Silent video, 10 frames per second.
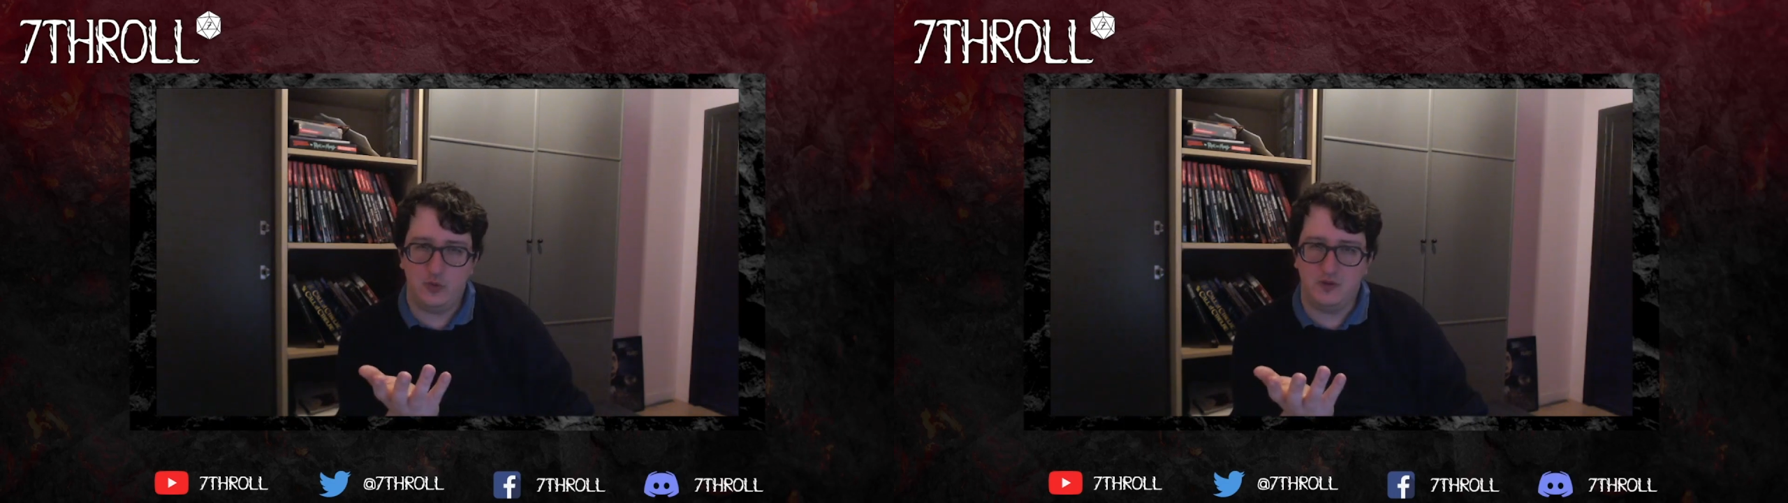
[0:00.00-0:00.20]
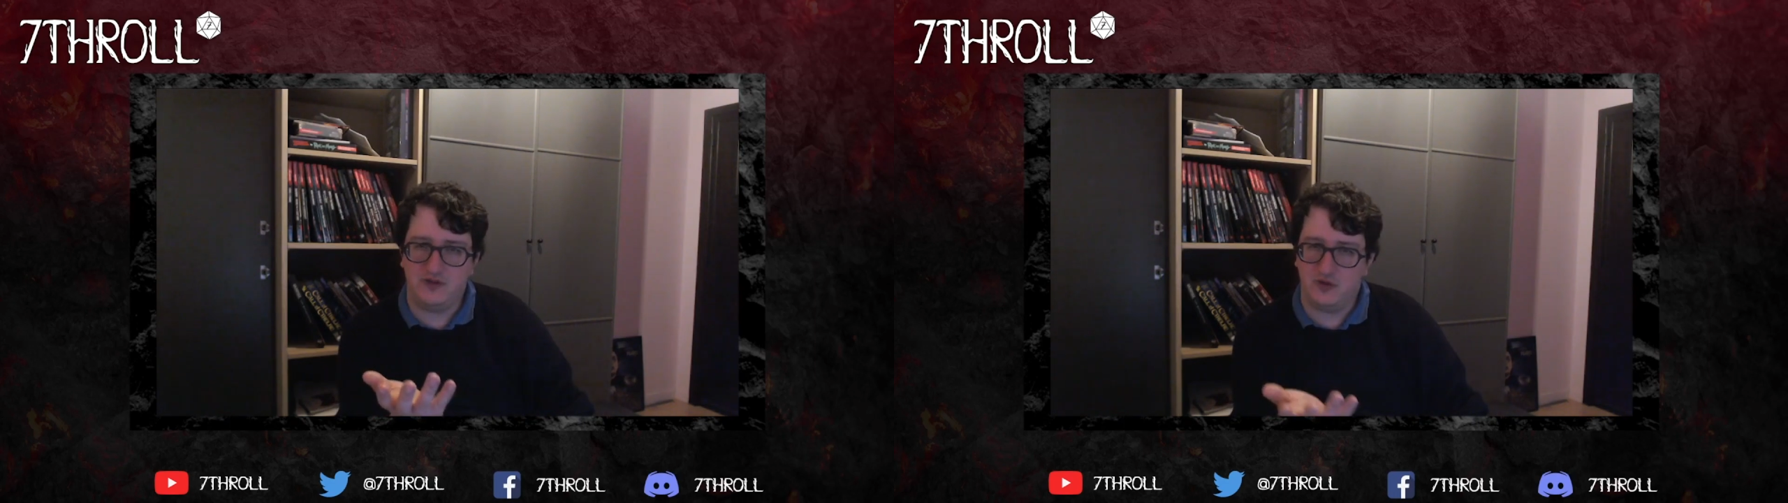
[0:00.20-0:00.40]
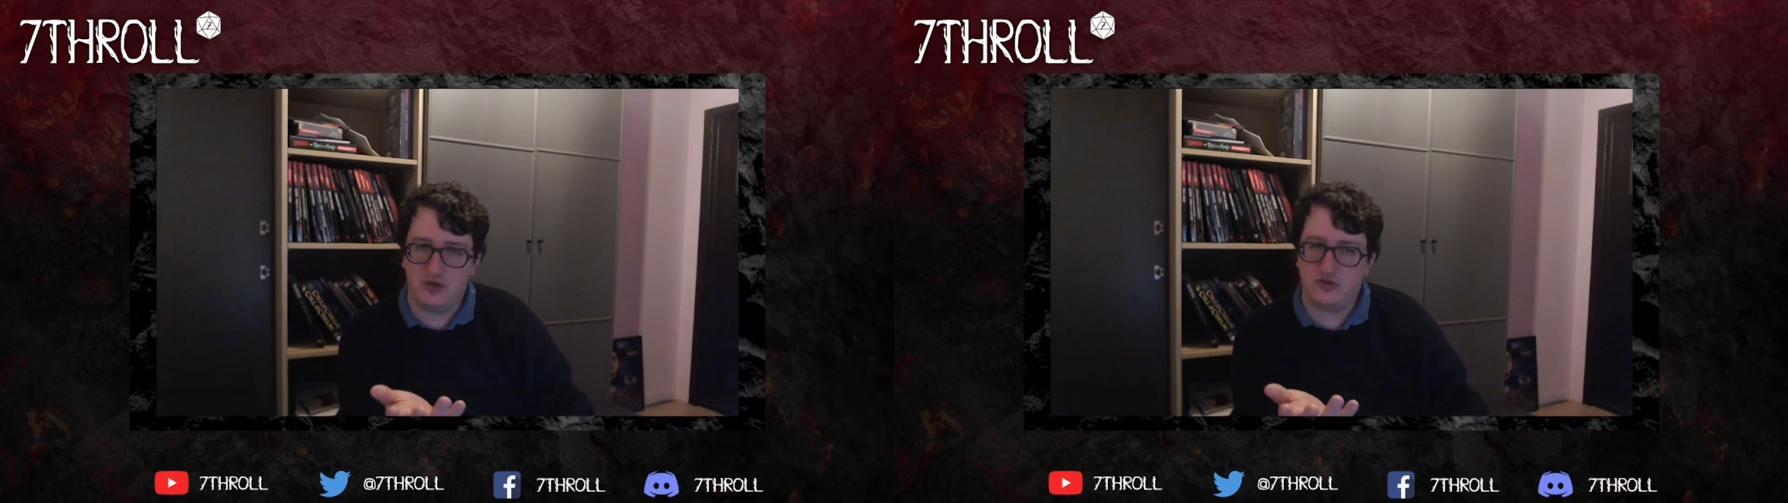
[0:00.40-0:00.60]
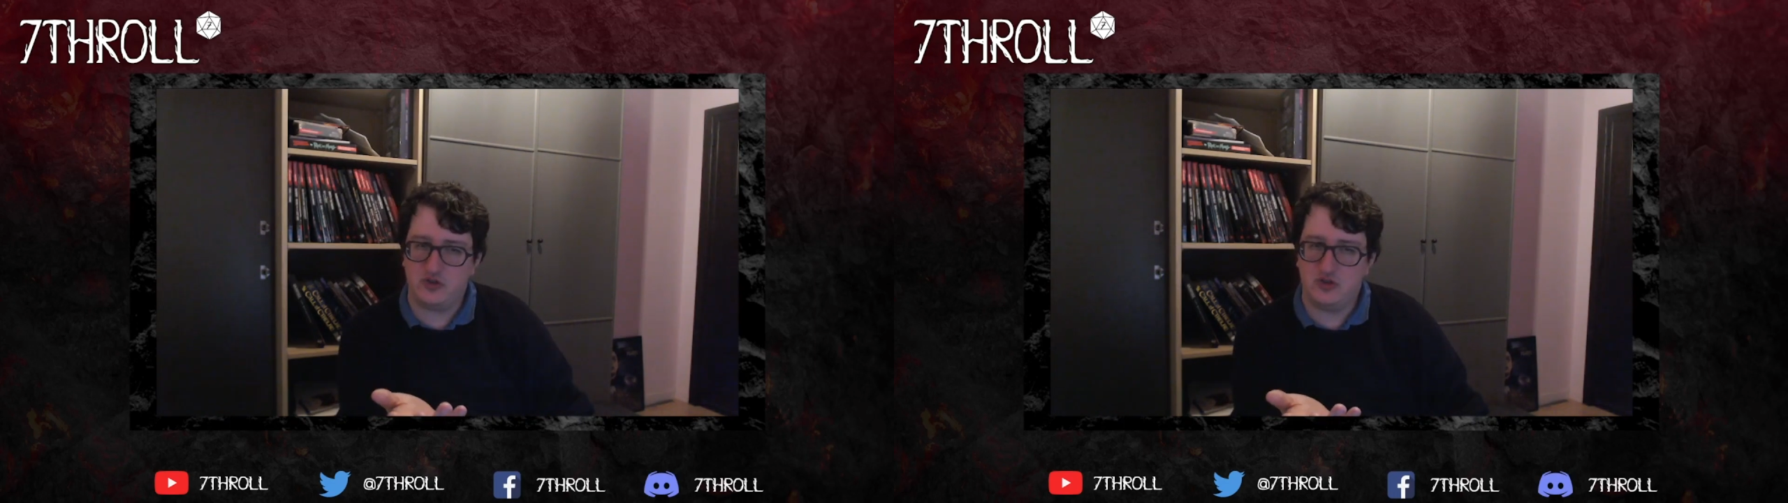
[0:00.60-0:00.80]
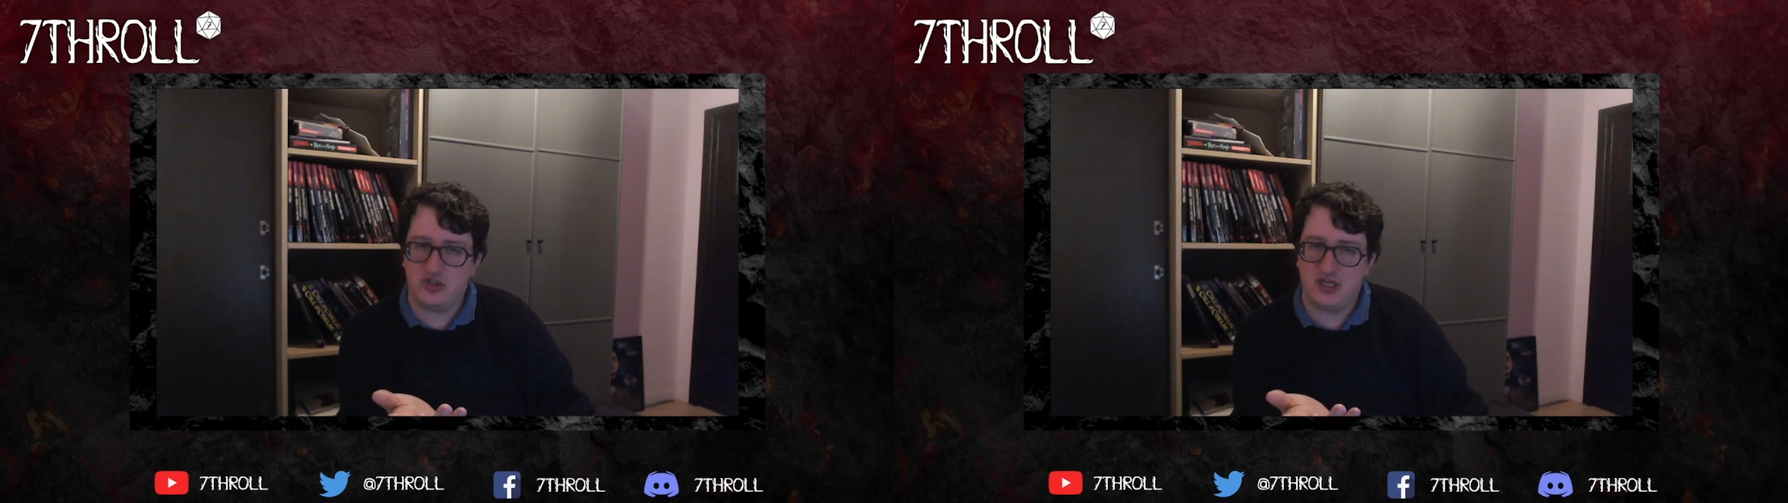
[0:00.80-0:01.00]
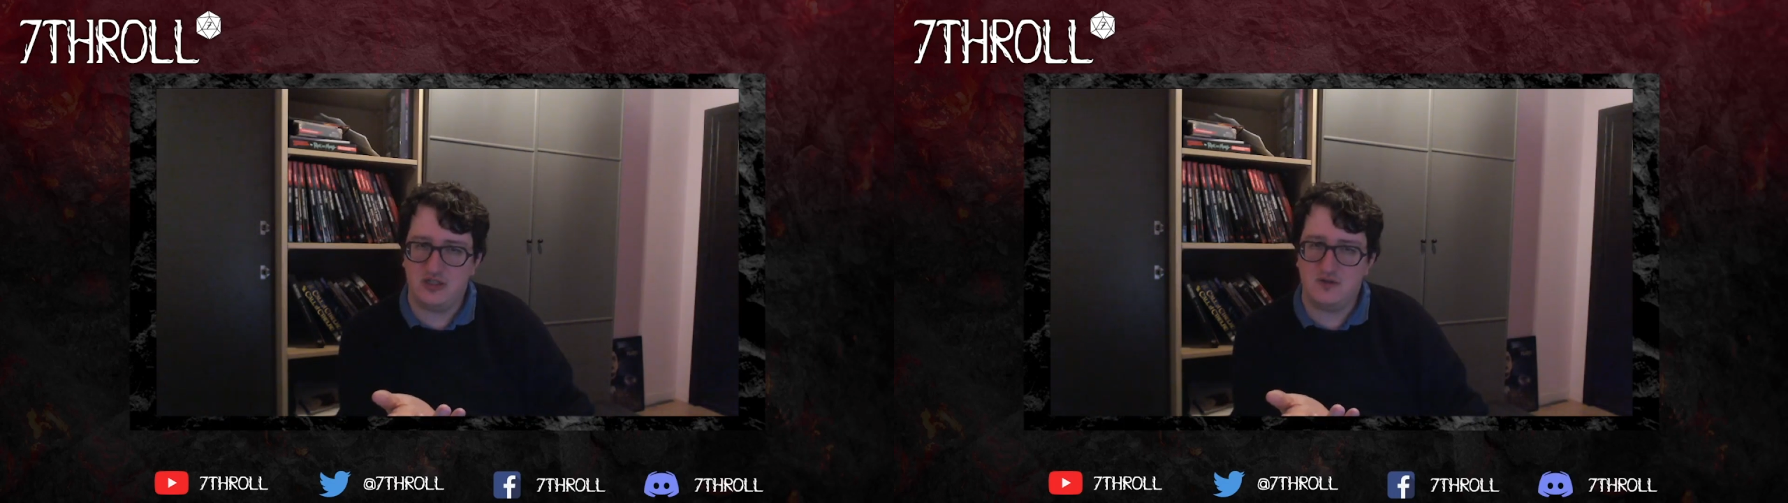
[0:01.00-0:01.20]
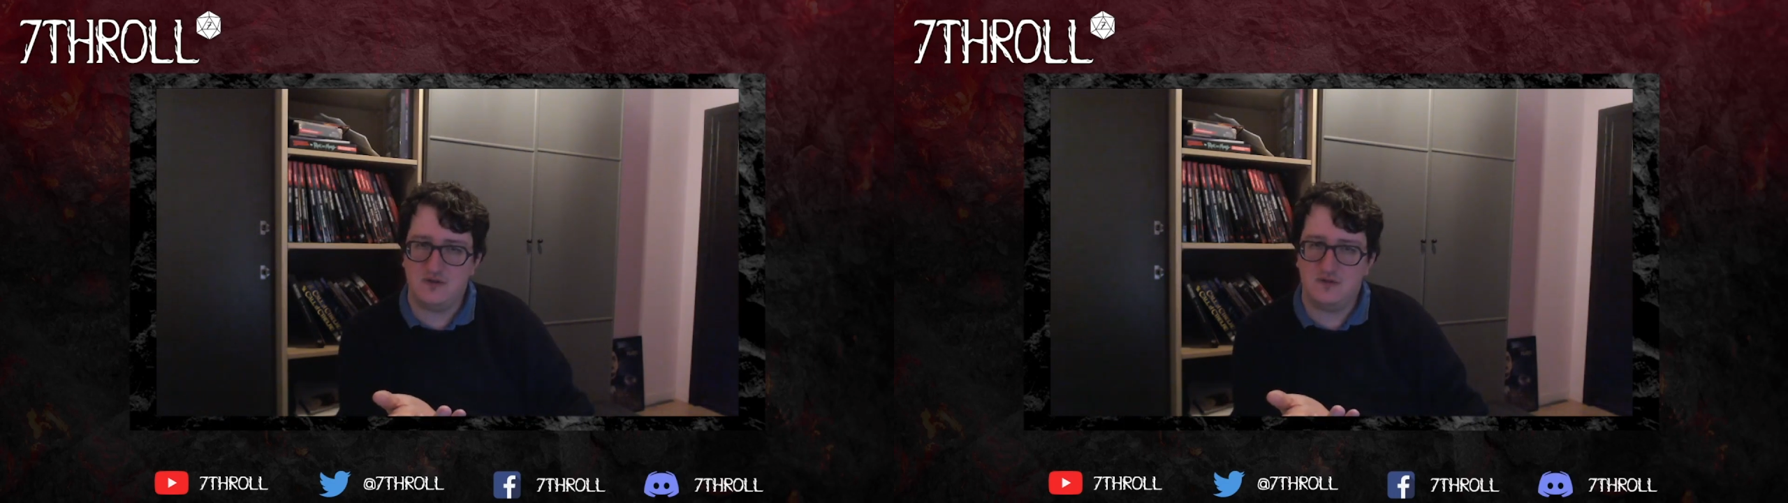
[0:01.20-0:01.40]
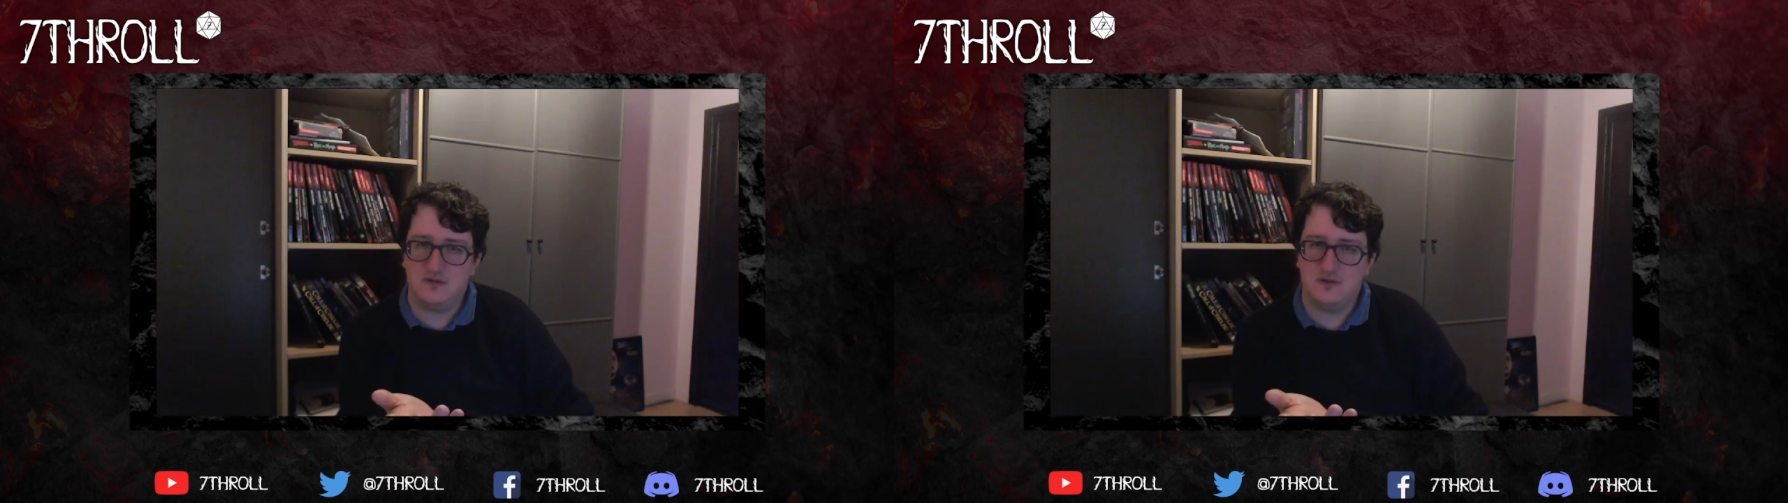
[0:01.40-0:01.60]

exhaustion changes?